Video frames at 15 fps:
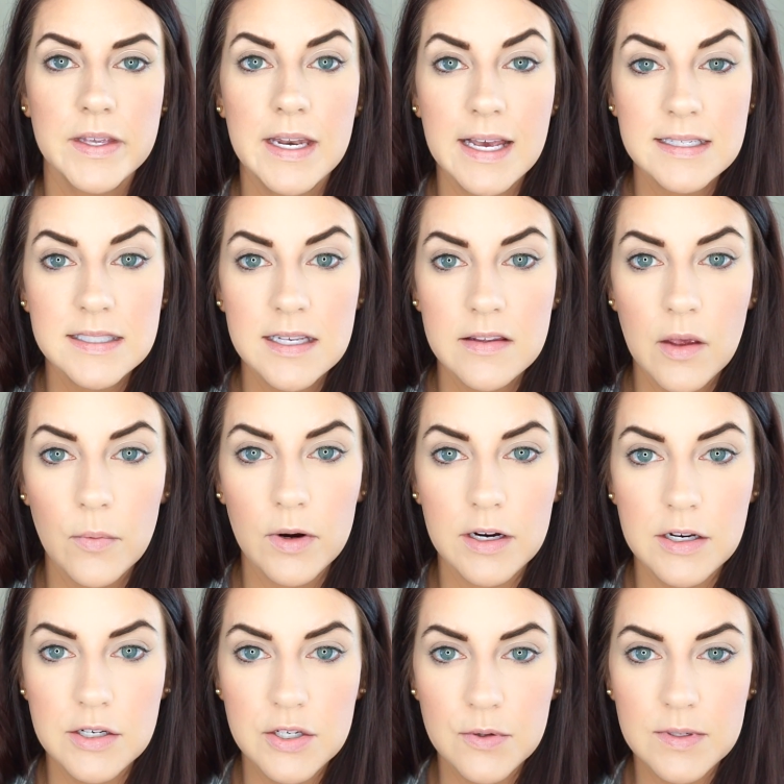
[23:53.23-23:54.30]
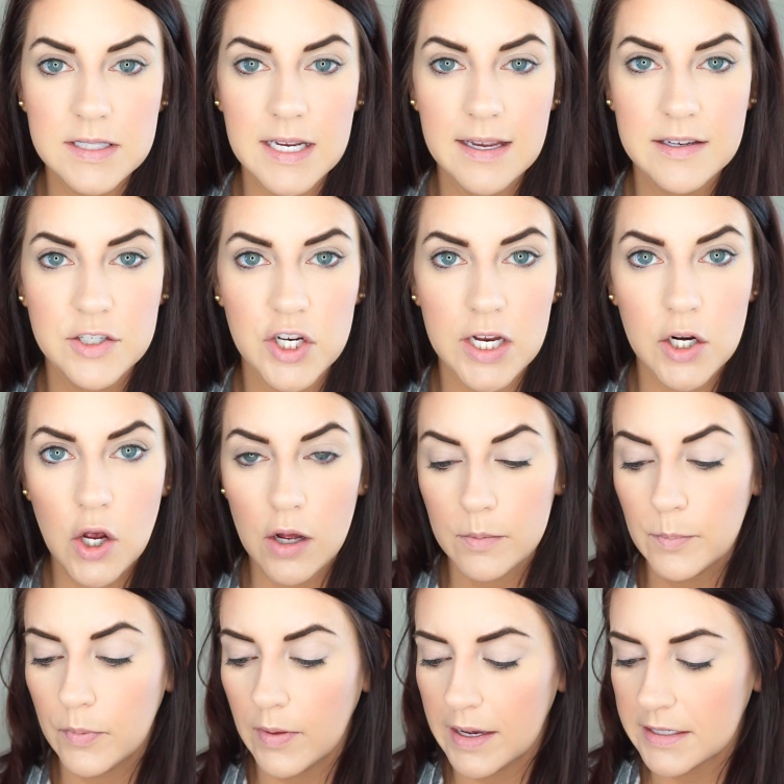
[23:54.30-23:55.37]
The next thing that we're going to do is take a shade
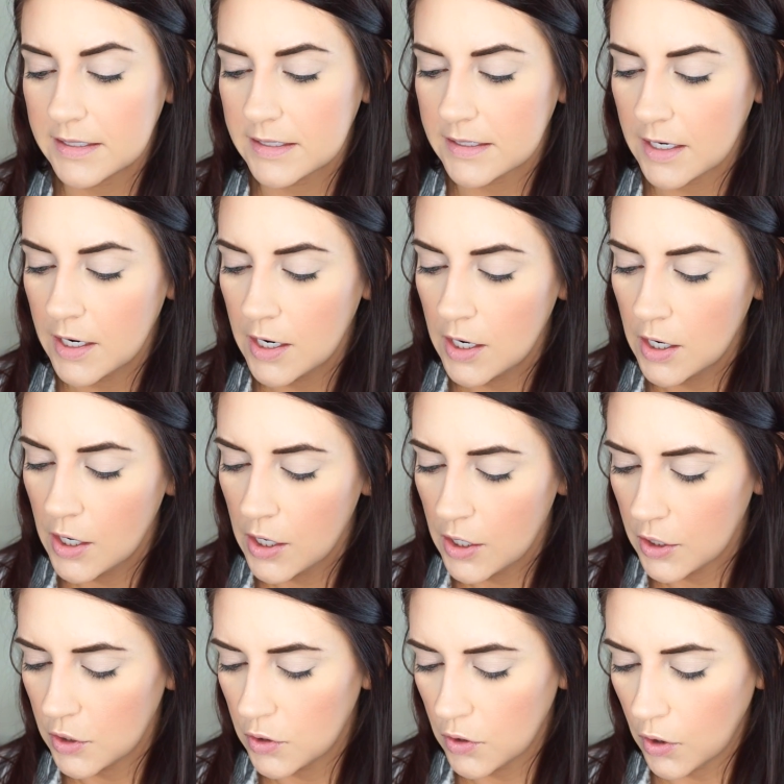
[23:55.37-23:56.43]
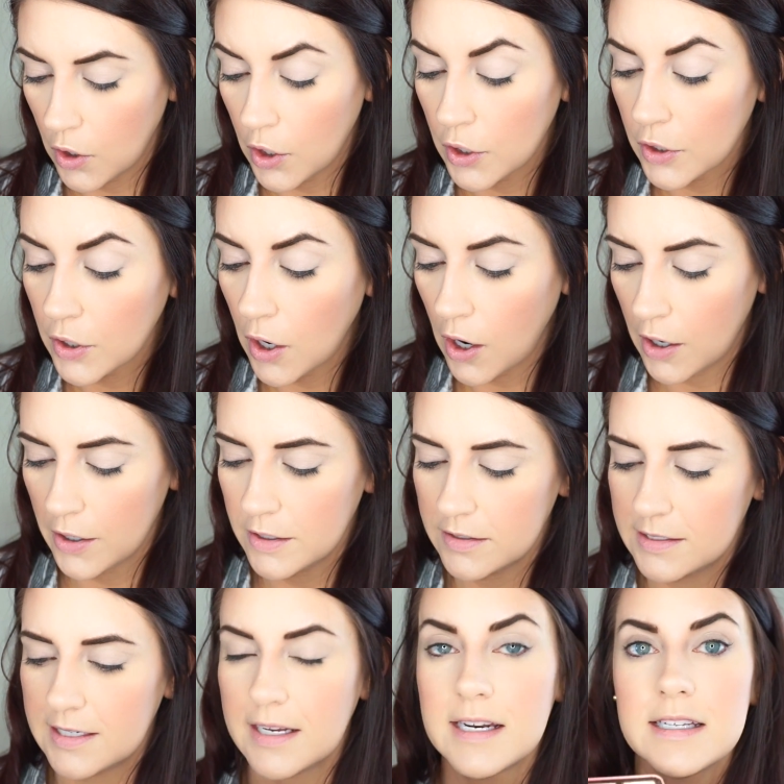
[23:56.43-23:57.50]
called Bless Her
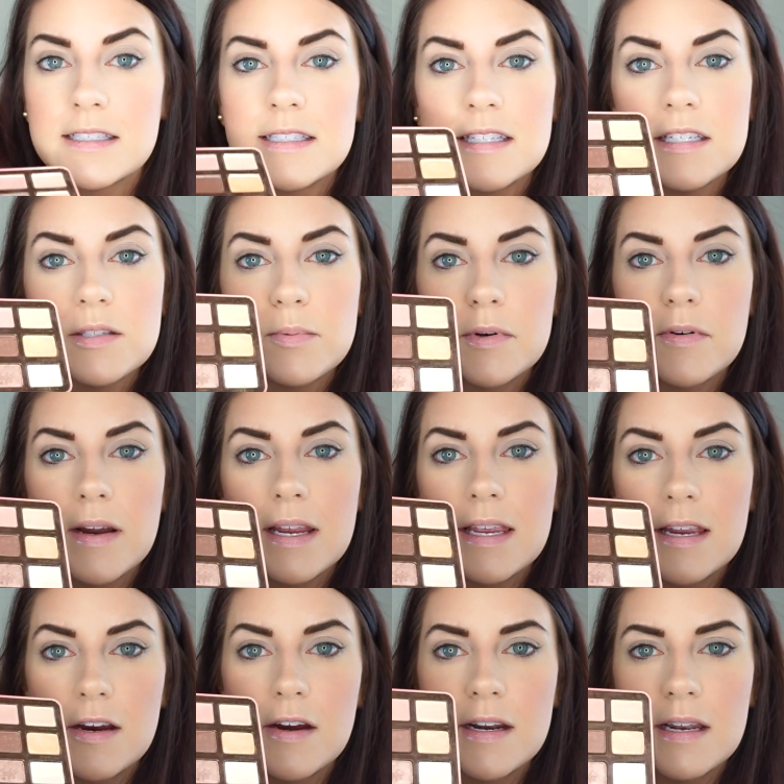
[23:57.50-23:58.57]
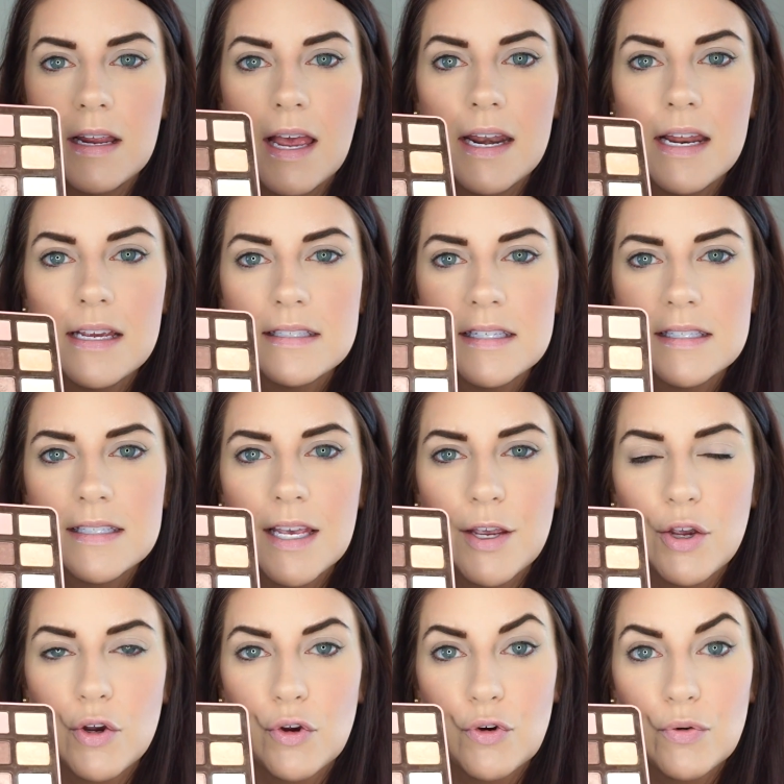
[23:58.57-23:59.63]
Heart, and it's this one right here, and it kind of has this
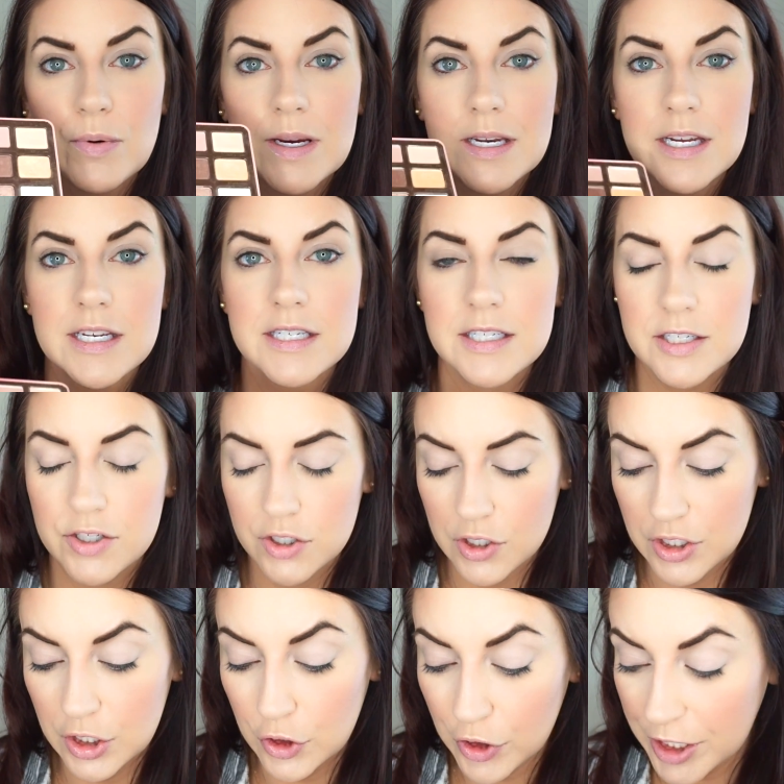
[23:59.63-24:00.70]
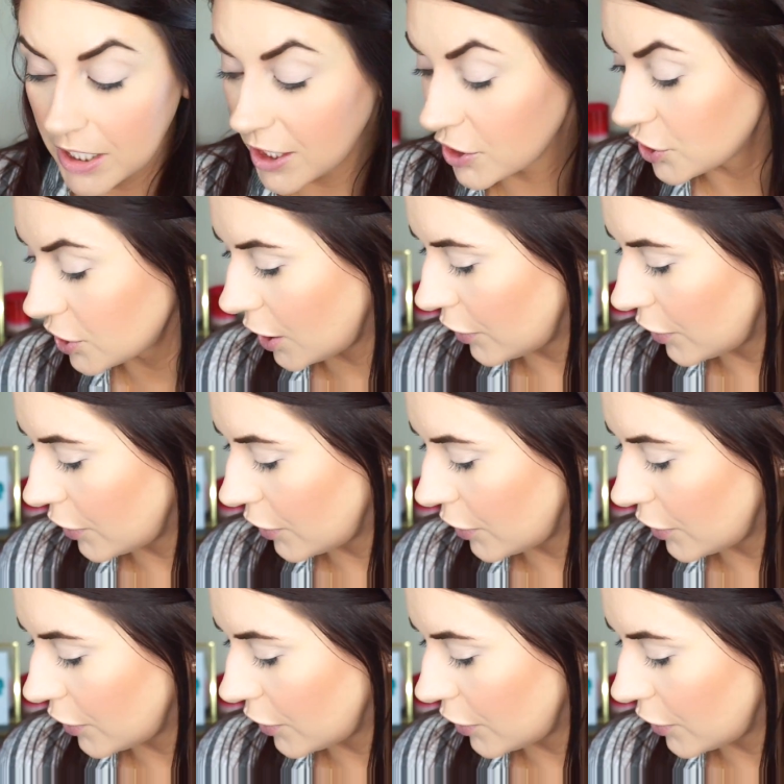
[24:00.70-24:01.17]
like greenish